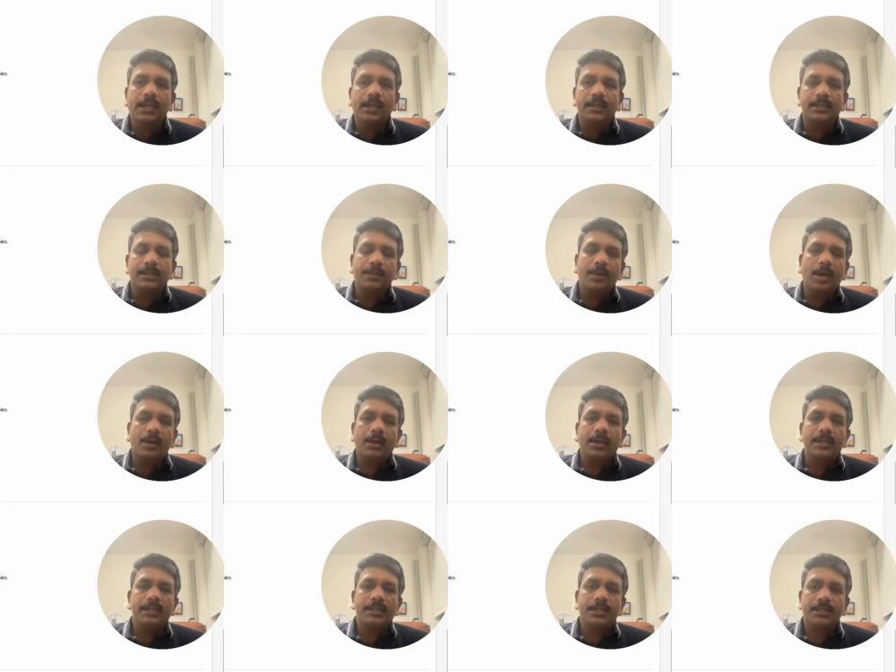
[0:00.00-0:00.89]
some
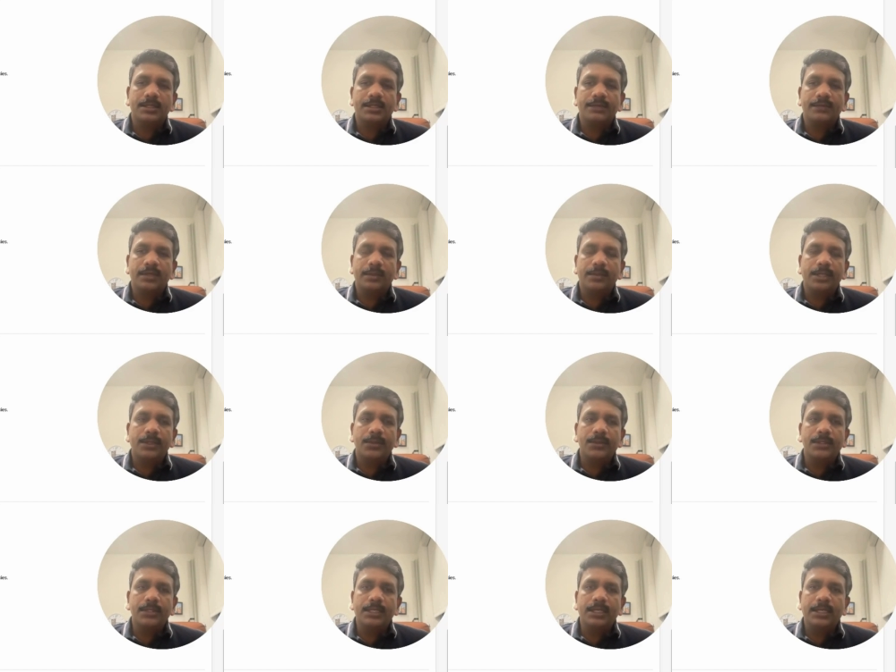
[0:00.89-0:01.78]
organizations will be
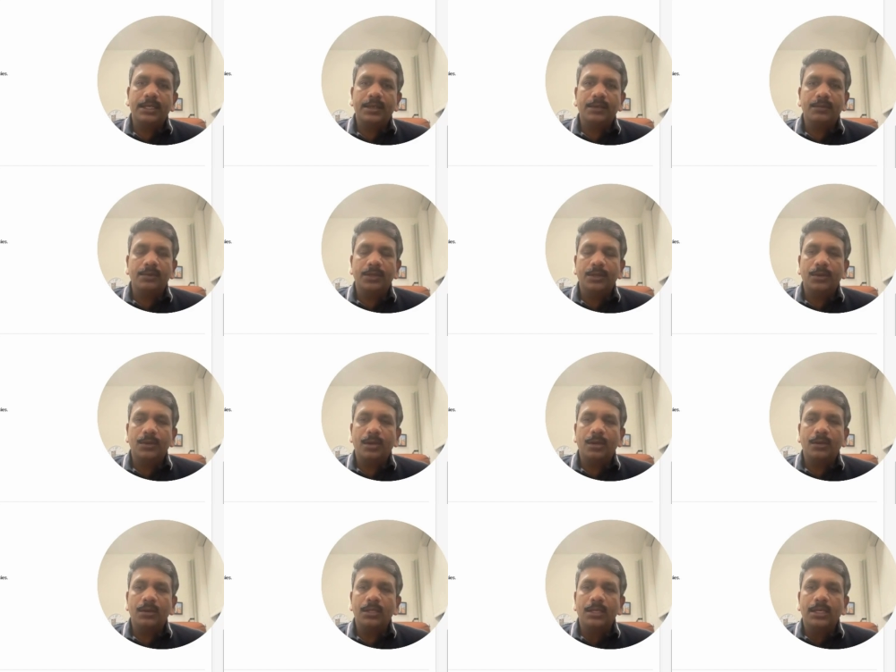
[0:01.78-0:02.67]
using like
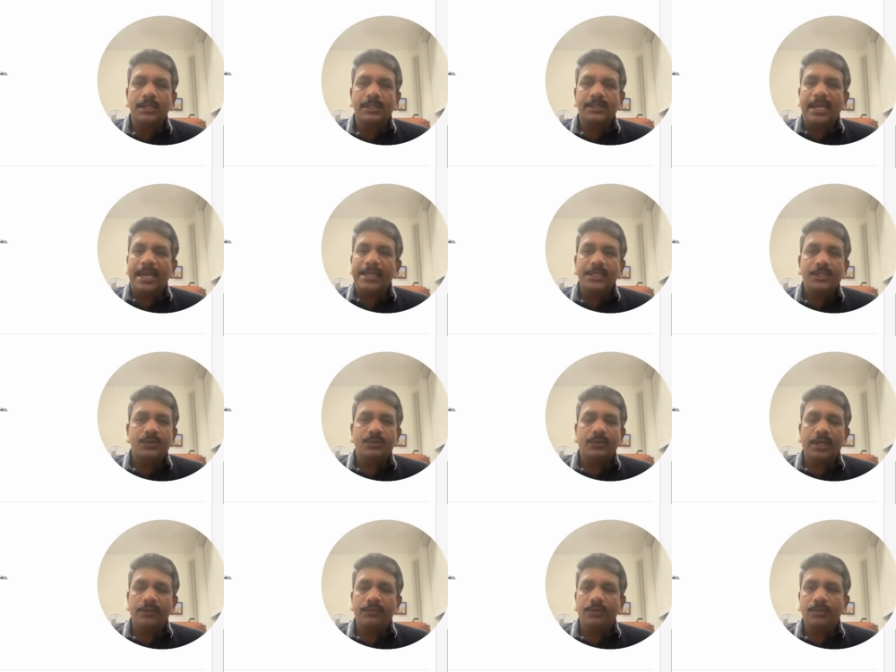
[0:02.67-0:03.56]
a site
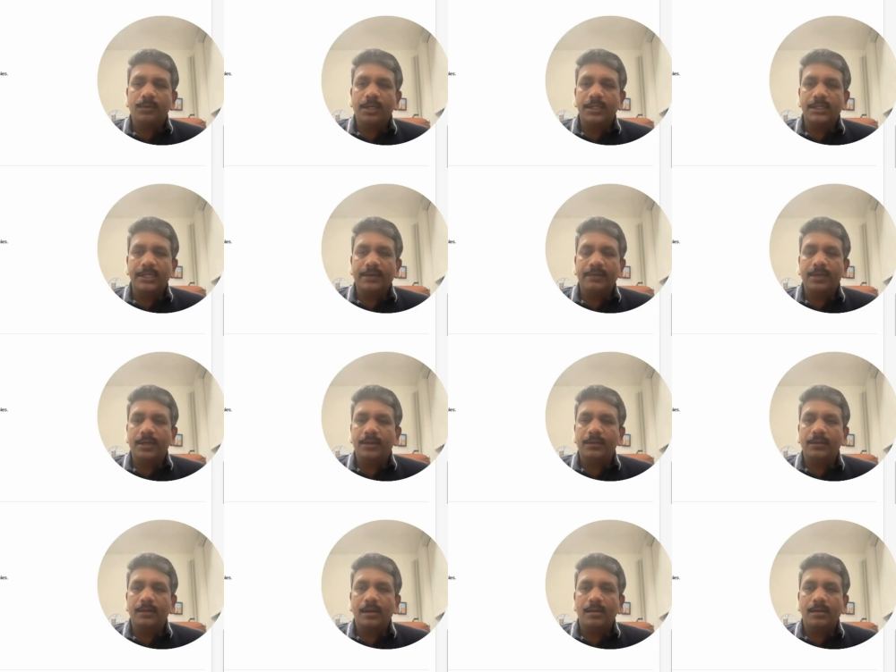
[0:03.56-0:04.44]

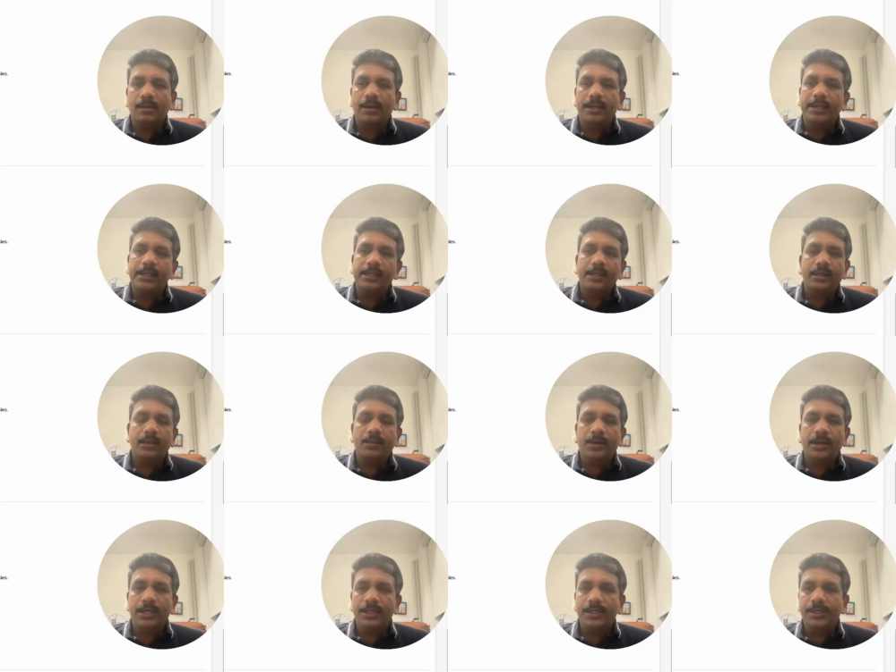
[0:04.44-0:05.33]
24/7 or any other
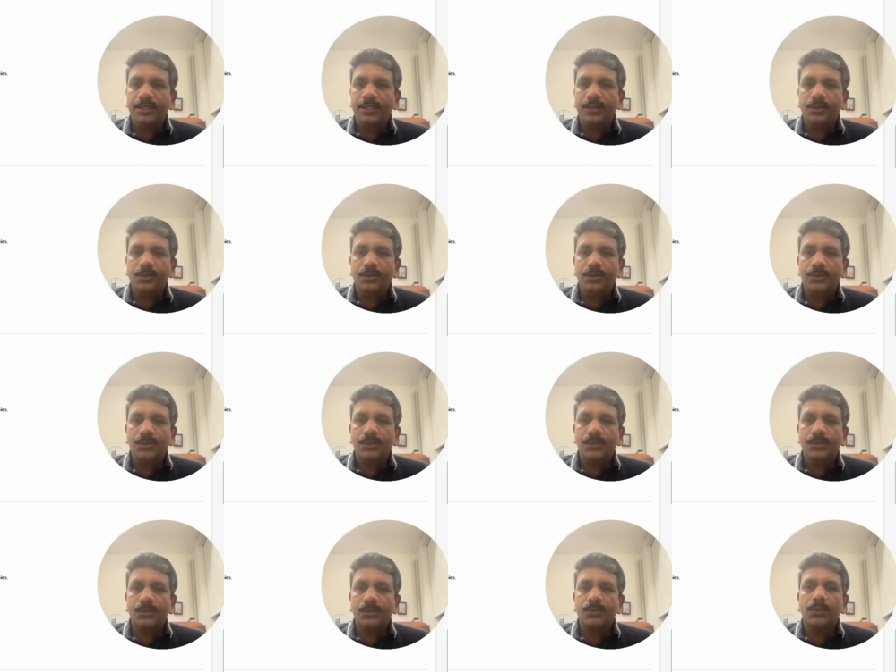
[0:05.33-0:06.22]
monitoring tools
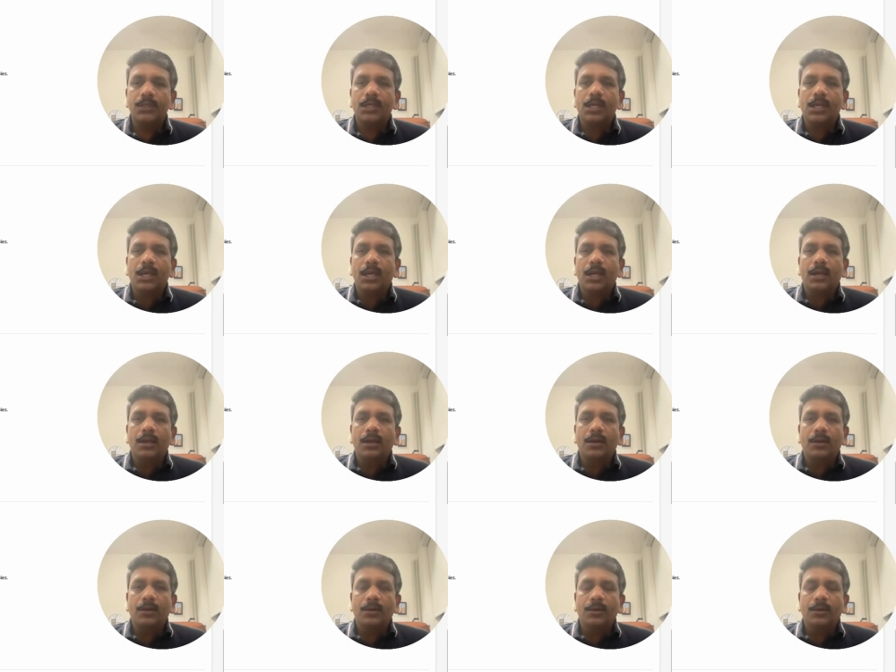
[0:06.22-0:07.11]
to
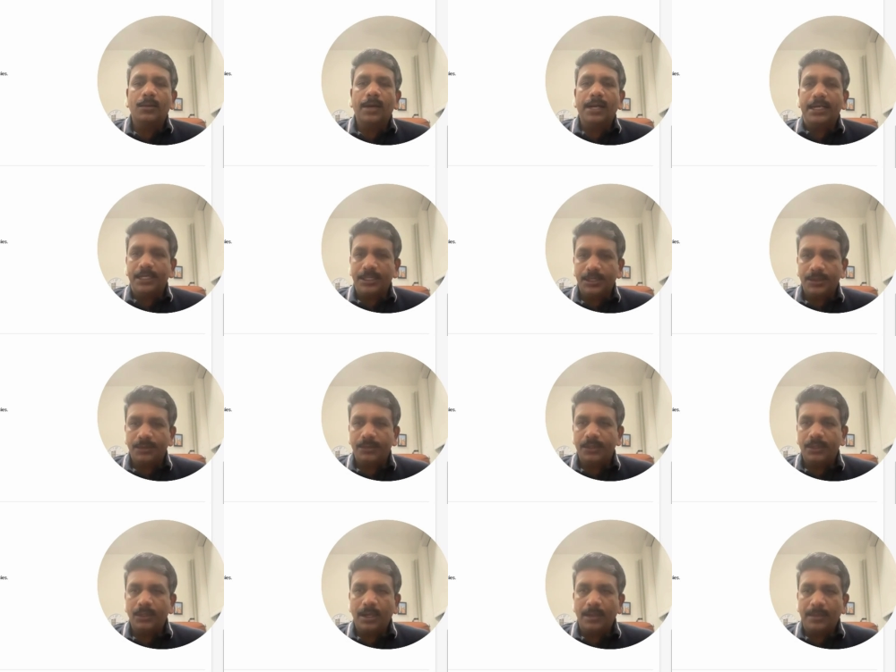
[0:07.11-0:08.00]
monitor
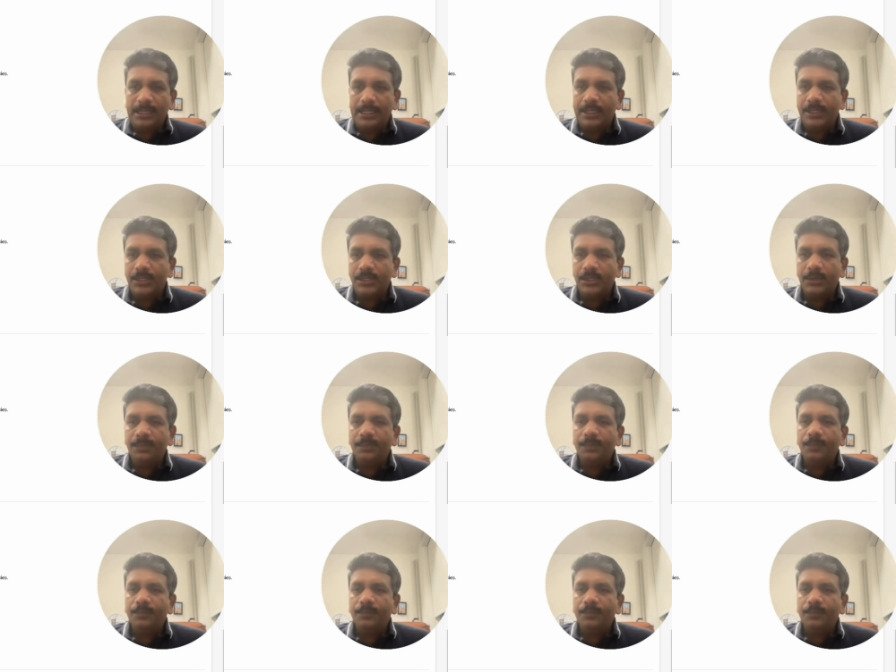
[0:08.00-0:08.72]
your application.